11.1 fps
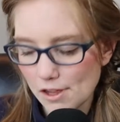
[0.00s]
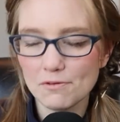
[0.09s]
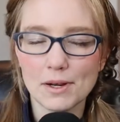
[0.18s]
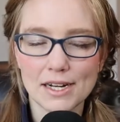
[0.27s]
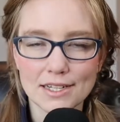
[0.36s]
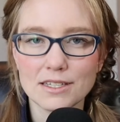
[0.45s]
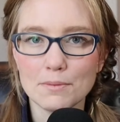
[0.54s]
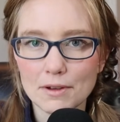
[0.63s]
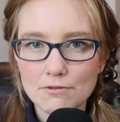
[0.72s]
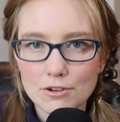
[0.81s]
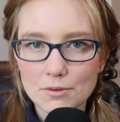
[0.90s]
of Love by Nancy
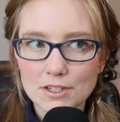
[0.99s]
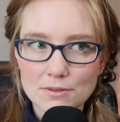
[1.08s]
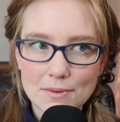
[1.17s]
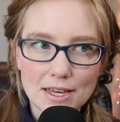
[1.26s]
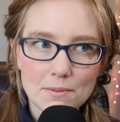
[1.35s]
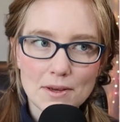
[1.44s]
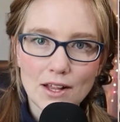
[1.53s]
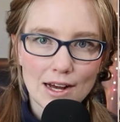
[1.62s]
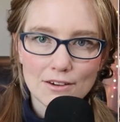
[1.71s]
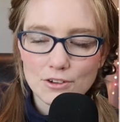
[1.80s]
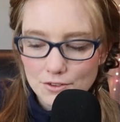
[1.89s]
Mitford is making me
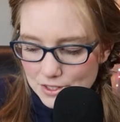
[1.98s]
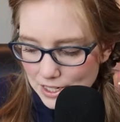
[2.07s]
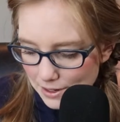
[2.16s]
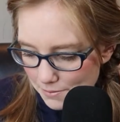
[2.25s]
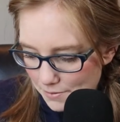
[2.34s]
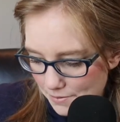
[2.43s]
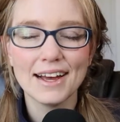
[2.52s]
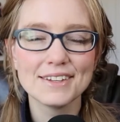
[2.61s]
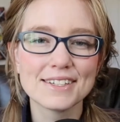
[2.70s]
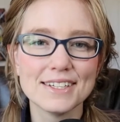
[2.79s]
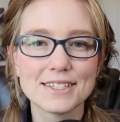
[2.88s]
laugh all the time.
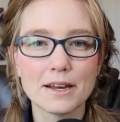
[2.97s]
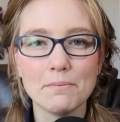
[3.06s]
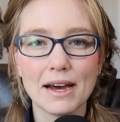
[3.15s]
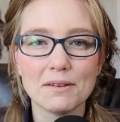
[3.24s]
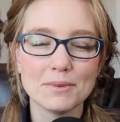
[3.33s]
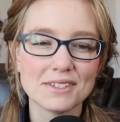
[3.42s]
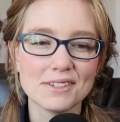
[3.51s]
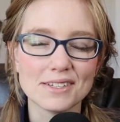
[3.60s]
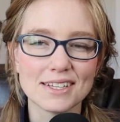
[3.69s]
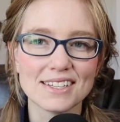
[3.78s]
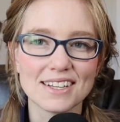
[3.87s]
As is A Bad
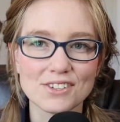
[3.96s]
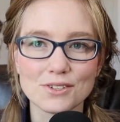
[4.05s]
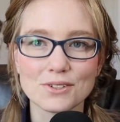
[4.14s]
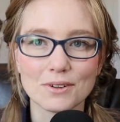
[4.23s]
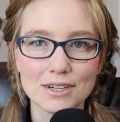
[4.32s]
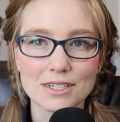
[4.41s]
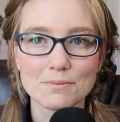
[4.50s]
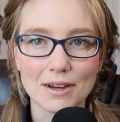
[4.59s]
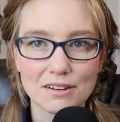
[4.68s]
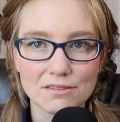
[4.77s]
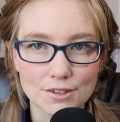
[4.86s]
Business, Essential Stories
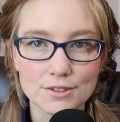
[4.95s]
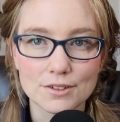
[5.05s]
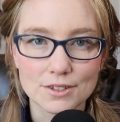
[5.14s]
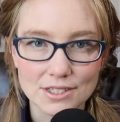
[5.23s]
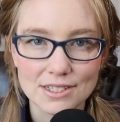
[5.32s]
by Fyodor